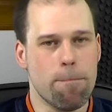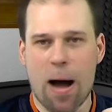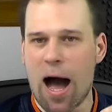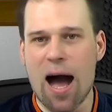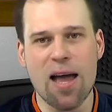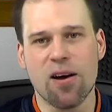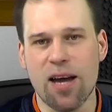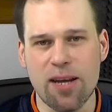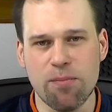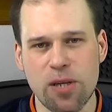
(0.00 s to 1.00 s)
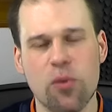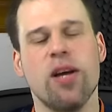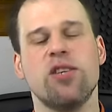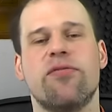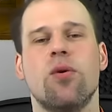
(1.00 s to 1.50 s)
higher-end
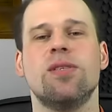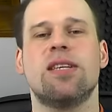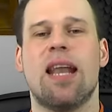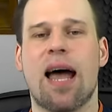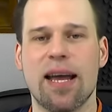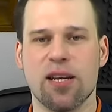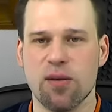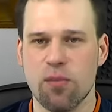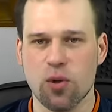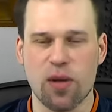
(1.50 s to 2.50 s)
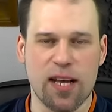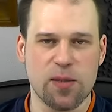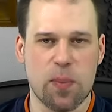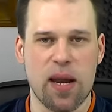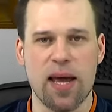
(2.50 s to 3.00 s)
mid-range phones like the Moto X
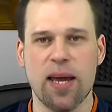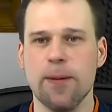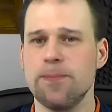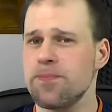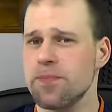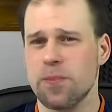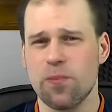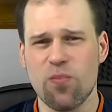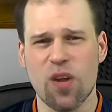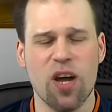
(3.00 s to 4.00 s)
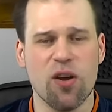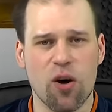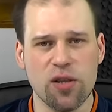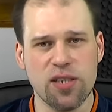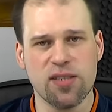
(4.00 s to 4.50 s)
Play and
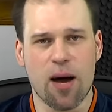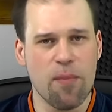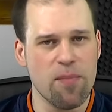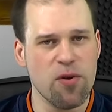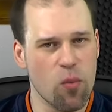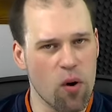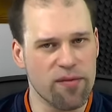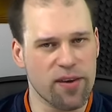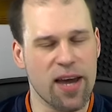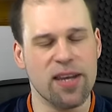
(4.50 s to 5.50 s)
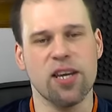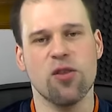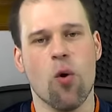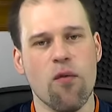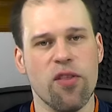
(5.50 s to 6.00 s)
all these are maybe worth getting it
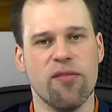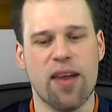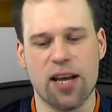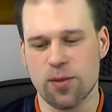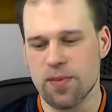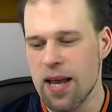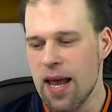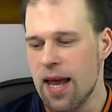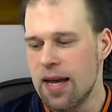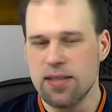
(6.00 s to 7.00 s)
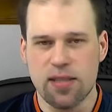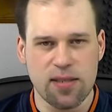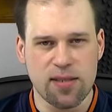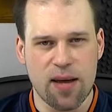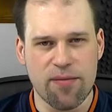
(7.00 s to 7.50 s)
over the flagships. And this
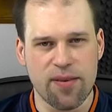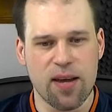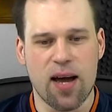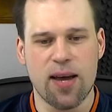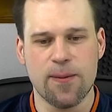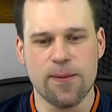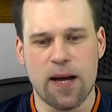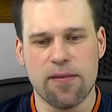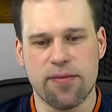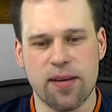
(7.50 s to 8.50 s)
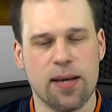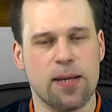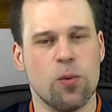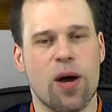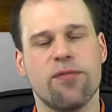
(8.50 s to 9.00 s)
is something I think
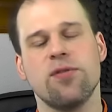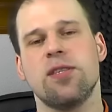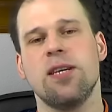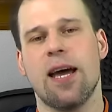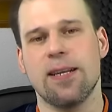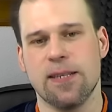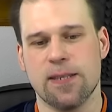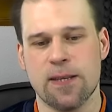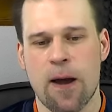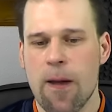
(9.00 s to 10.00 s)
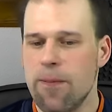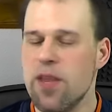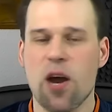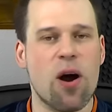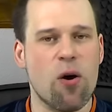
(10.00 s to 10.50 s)
you have to see like this.
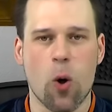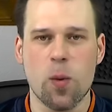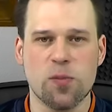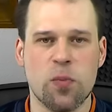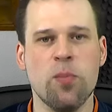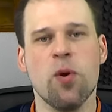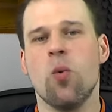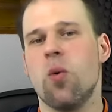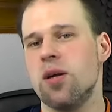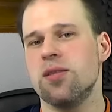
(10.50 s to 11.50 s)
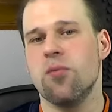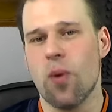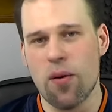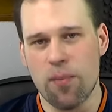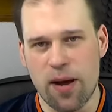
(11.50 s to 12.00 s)
There are always people who want the
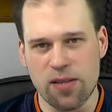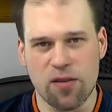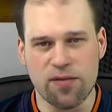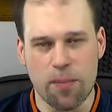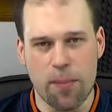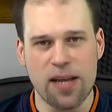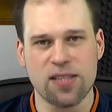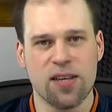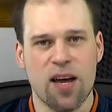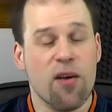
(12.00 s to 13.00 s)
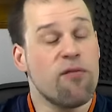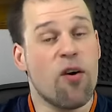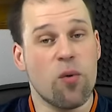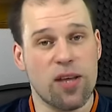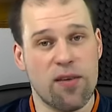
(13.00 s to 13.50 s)
very best of the best
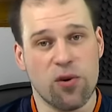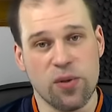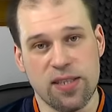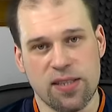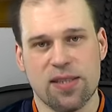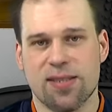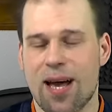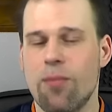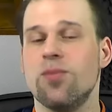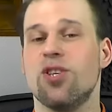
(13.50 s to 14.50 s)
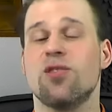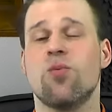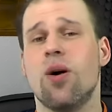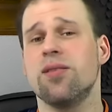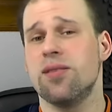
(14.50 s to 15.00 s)
for whatever reason. Some just
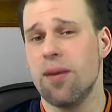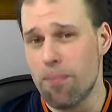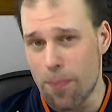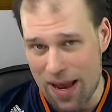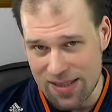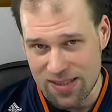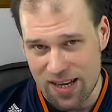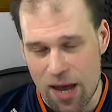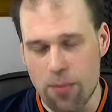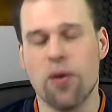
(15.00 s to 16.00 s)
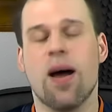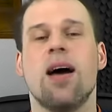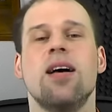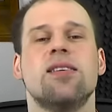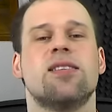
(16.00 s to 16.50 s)
want the best camera,
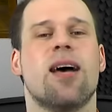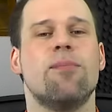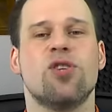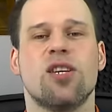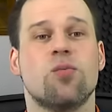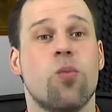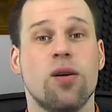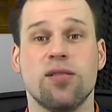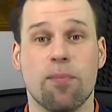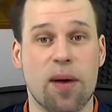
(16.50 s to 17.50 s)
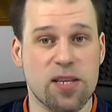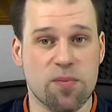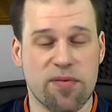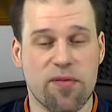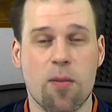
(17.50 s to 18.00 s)
some just want the best
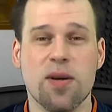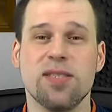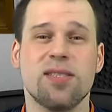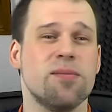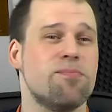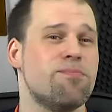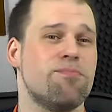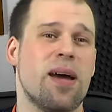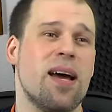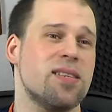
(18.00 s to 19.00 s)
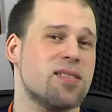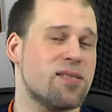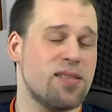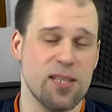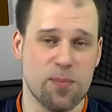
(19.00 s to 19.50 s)
performance, the
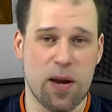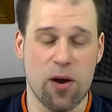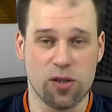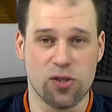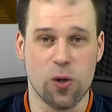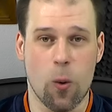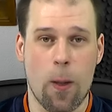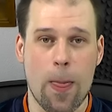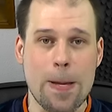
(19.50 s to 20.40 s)
best display or so.